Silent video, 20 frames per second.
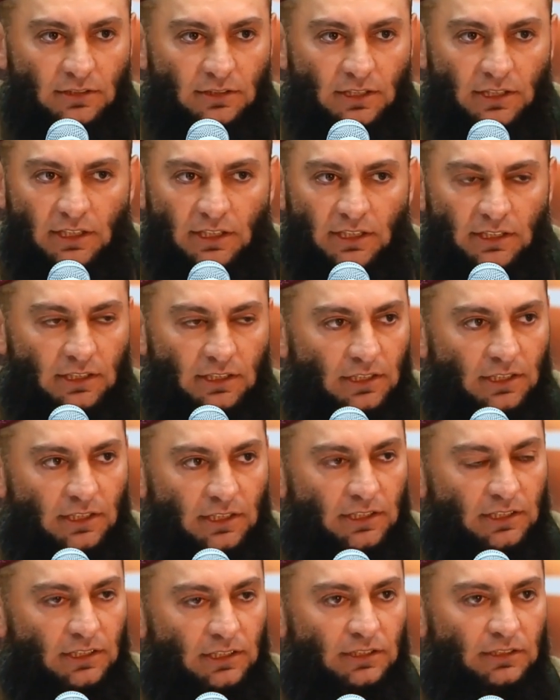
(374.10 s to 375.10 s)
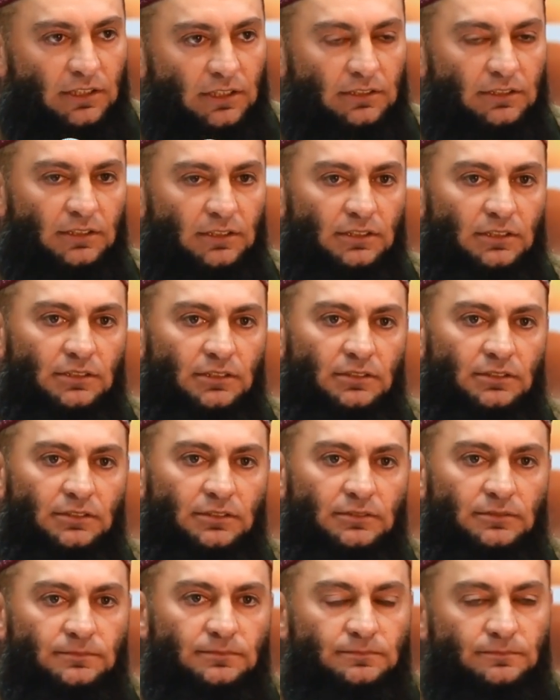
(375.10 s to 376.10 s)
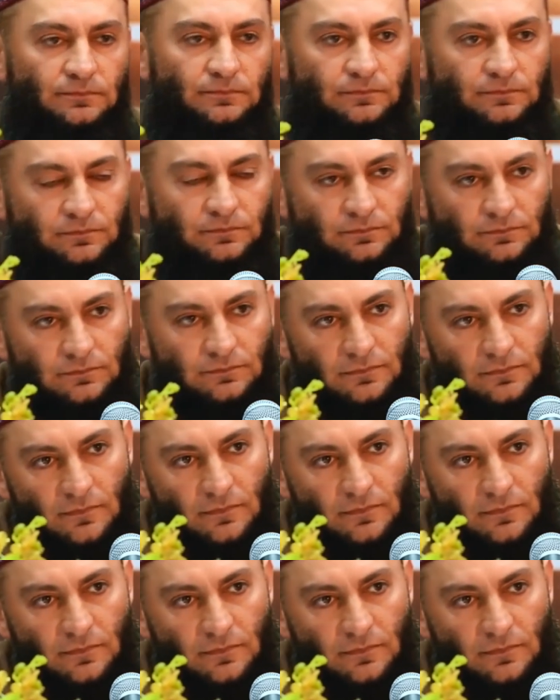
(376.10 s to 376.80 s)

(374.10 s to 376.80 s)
(silence)